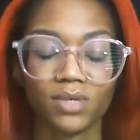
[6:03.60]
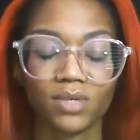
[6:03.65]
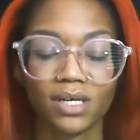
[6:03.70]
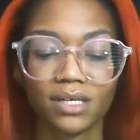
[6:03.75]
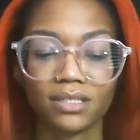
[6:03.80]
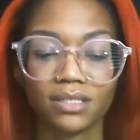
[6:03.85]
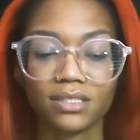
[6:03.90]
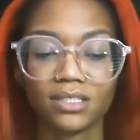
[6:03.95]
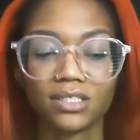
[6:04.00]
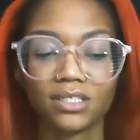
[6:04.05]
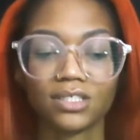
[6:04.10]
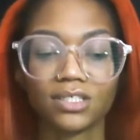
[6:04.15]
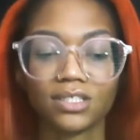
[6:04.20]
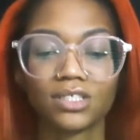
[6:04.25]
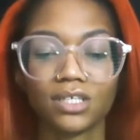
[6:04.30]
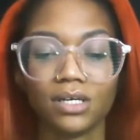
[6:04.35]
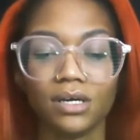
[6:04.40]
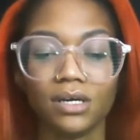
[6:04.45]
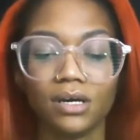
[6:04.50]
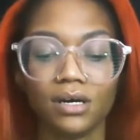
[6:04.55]
knowledge.
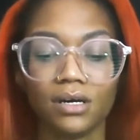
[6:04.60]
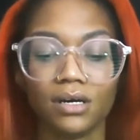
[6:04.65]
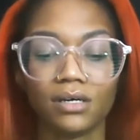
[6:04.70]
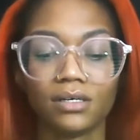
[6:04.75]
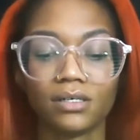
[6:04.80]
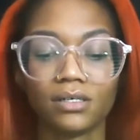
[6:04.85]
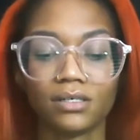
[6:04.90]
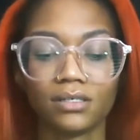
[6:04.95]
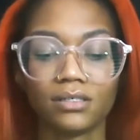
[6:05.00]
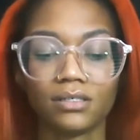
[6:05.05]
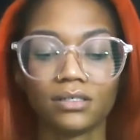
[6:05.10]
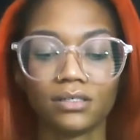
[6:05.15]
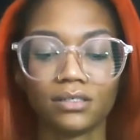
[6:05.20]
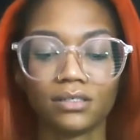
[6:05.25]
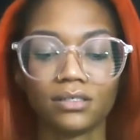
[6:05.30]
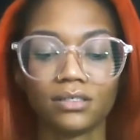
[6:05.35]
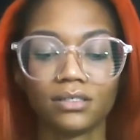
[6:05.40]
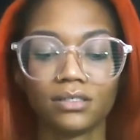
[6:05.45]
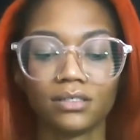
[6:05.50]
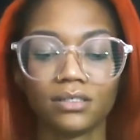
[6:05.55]
Uh,
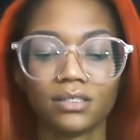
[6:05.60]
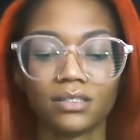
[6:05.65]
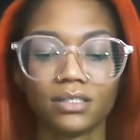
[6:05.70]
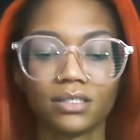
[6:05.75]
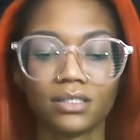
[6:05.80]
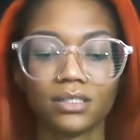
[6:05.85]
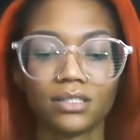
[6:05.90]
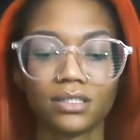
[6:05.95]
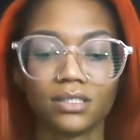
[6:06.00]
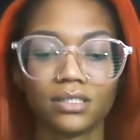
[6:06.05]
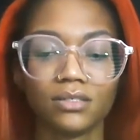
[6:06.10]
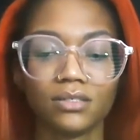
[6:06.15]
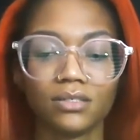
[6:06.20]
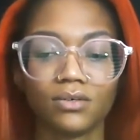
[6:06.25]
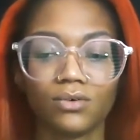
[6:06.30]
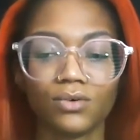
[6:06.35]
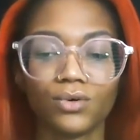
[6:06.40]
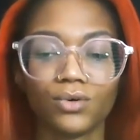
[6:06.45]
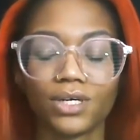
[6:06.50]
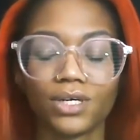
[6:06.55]

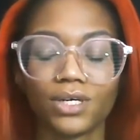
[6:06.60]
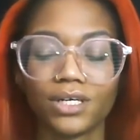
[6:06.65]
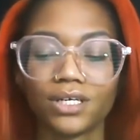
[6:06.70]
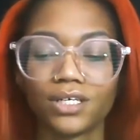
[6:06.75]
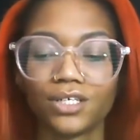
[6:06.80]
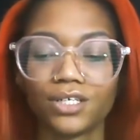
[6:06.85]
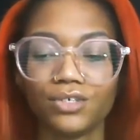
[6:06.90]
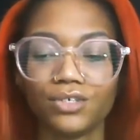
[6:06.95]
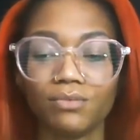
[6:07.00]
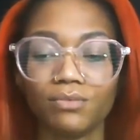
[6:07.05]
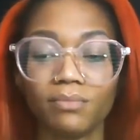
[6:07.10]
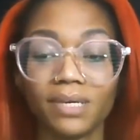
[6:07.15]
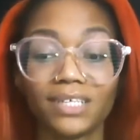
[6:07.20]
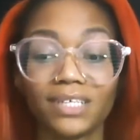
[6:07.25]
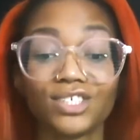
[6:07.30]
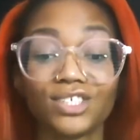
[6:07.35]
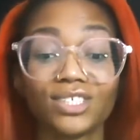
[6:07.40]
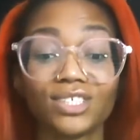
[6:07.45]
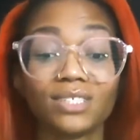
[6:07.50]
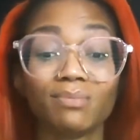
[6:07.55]
or you may
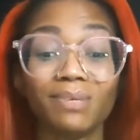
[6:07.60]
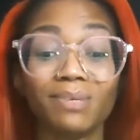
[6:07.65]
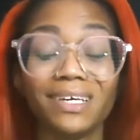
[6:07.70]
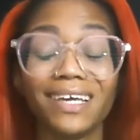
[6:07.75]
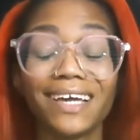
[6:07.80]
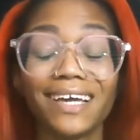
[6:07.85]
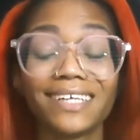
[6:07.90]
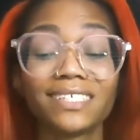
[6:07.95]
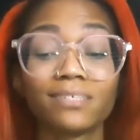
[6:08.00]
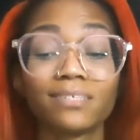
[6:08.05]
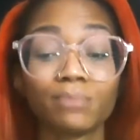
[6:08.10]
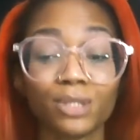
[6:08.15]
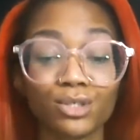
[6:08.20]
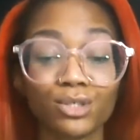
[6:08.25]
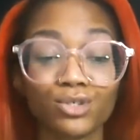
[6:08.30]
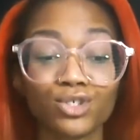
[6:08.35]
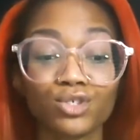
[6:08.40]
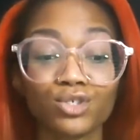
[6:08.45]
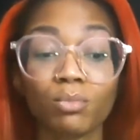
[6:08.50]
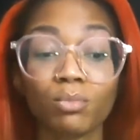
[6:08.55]
just be a
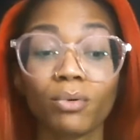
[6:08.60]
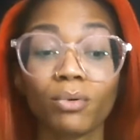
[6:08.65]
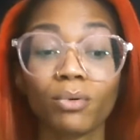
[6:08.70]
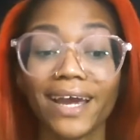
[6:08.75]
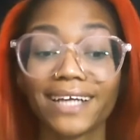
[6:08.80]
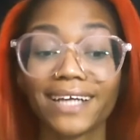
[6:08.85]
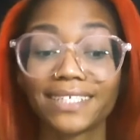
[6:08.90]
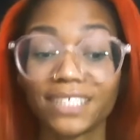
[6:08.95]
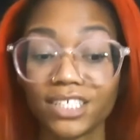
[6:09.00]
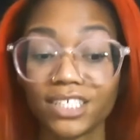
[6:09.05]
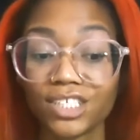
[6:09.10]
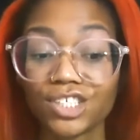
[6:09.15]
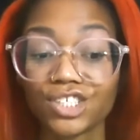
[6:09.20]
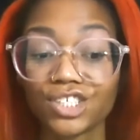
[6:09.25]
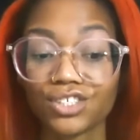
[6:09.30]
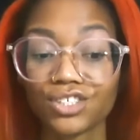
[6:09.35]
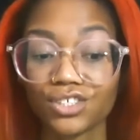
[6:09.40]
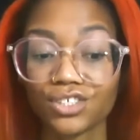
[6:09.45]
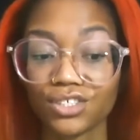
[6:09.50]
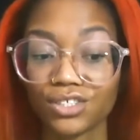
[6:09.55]
spiritual
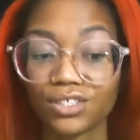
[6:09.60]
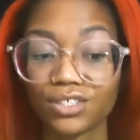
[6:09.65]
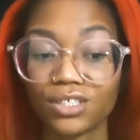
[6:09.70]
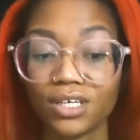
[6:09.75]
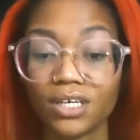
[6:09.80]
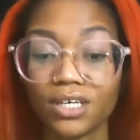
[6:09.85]
practitioner